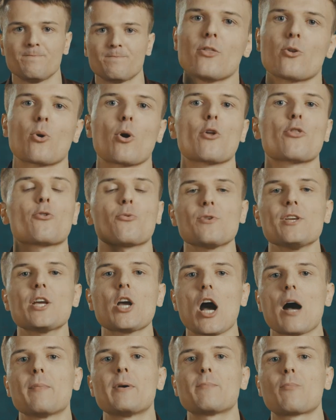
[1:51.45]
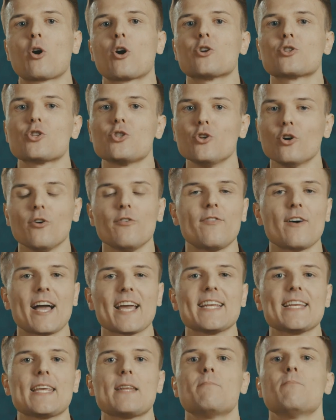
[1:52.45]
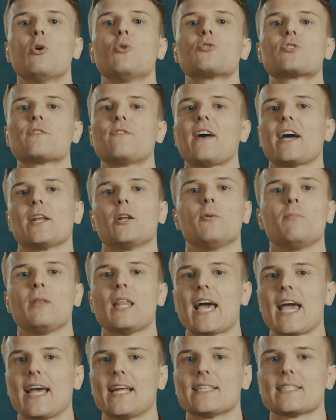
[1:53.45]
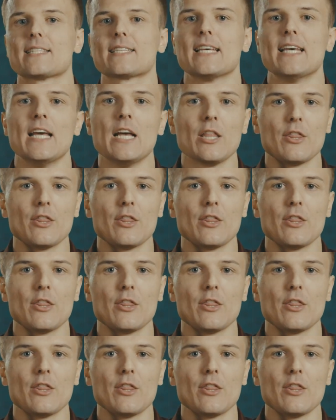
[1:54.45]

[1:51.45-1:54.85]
There are three common parts you'll find in most final plans.